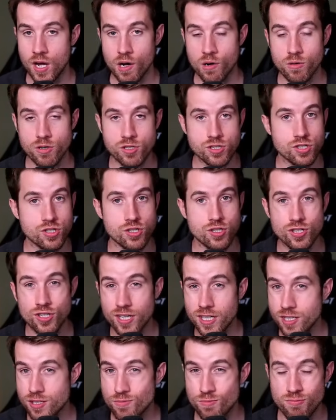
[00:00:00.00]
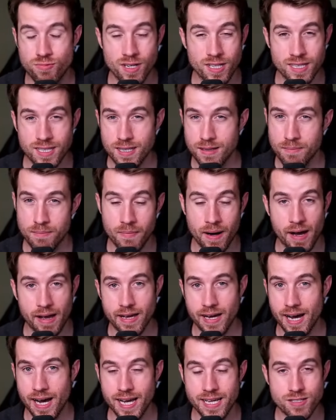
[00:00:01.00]
which just really, in my
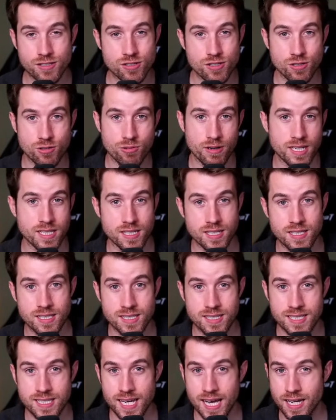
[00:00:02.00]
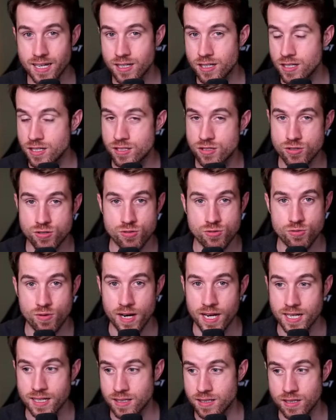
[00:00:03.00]
eyes, just creates a deck
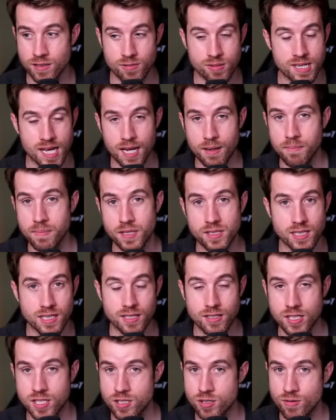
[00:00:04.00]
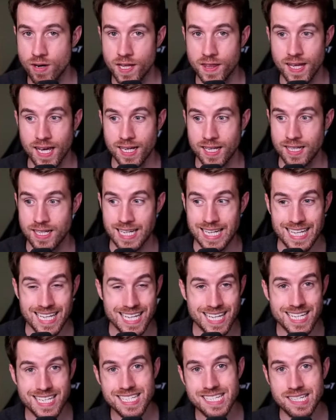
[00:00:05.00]
constraint, deck building constraint that can
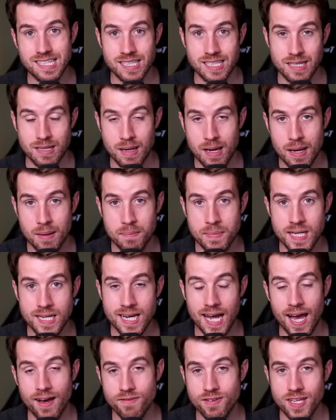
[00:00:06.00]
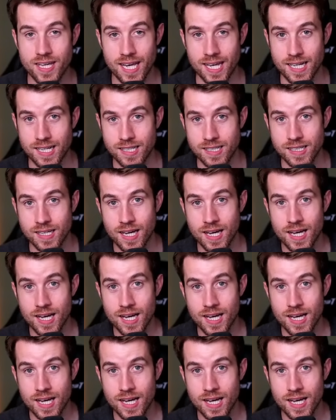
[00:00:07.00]
easily be navigated.